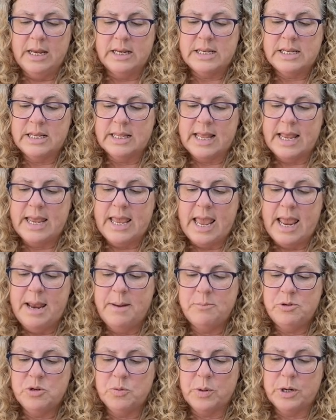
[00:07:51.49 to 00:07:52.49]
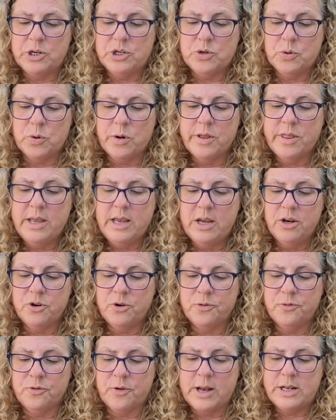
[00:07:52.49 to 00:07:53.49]
until they came to where Dorothy and
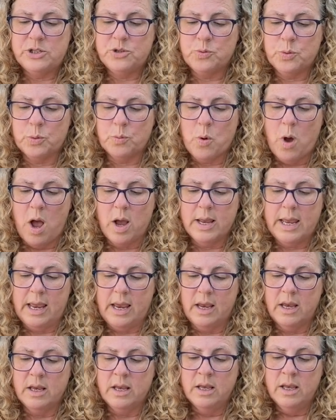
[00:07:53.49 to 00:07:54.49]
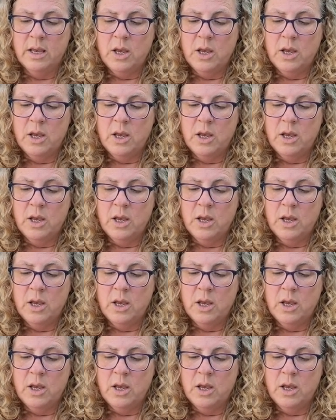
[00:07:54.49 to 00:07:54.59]
her friends were walking.